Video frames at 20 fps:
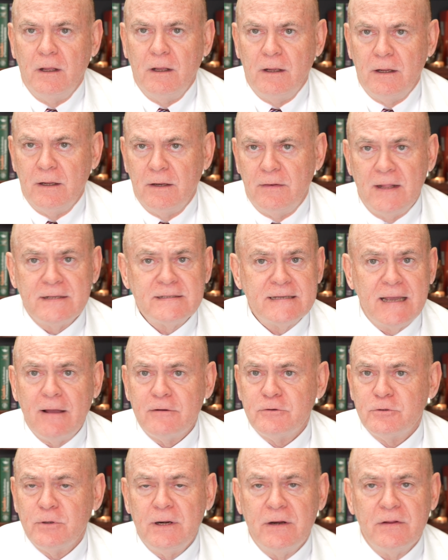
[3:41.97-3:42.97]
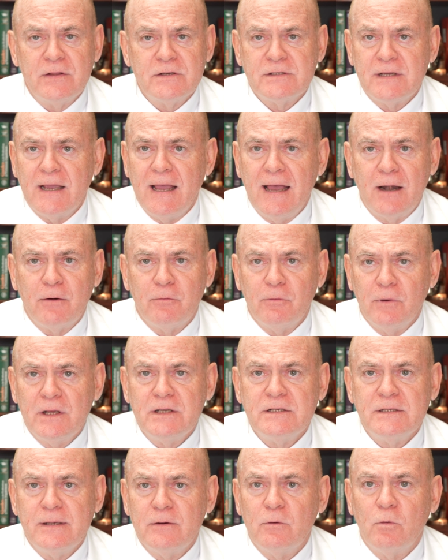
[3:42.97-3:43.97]
And that's how I treated this guy. It really
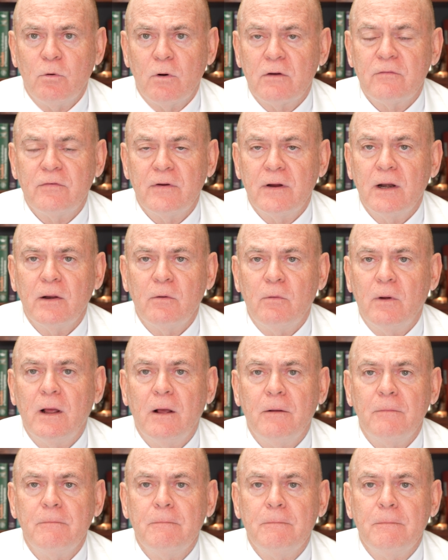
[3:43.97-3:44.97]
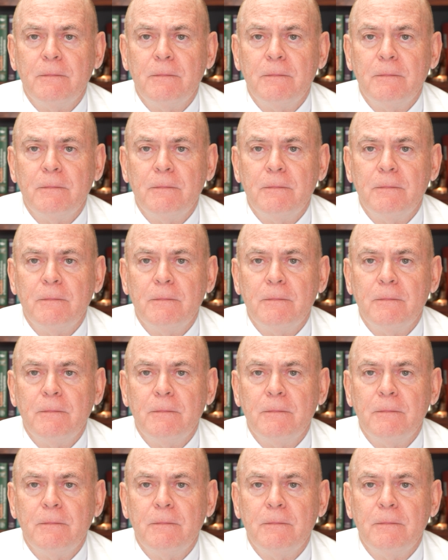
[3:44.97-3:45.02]
seemed to work fairly well.